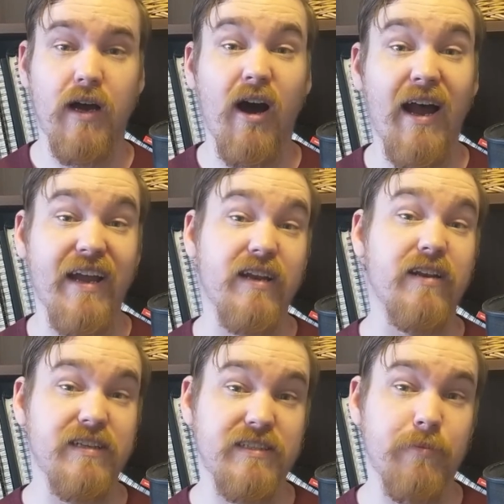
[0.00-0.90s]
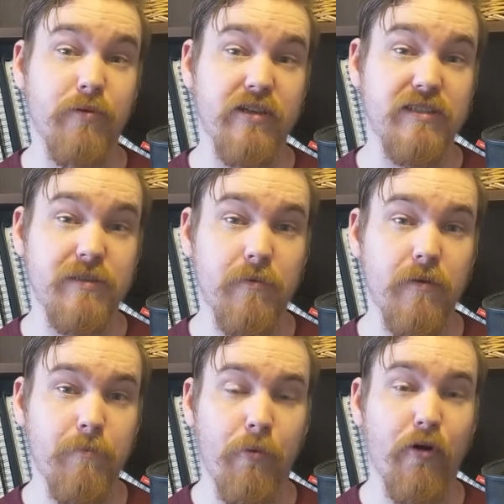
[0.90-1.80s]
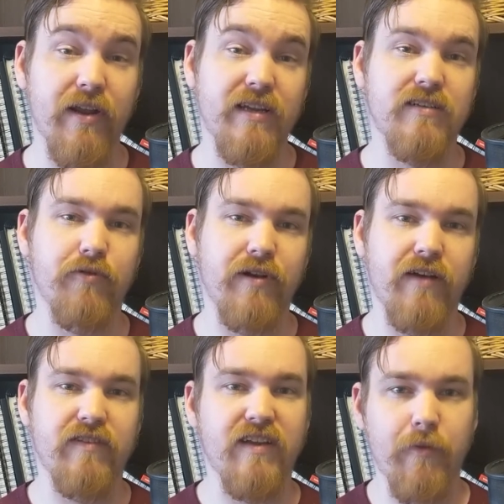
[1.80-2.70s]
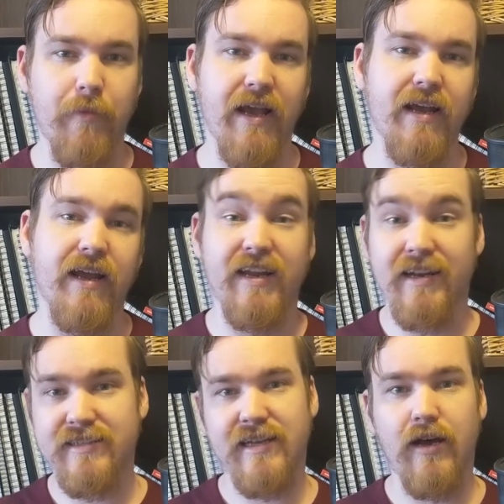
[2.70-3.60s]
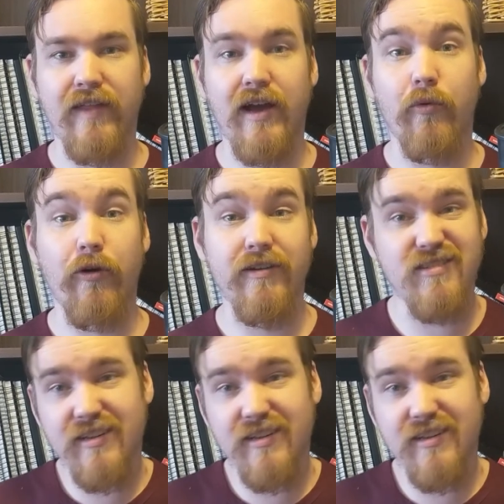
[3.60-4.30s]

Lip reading: iron in somebody's body to enough to give them a headache, and that's how that works.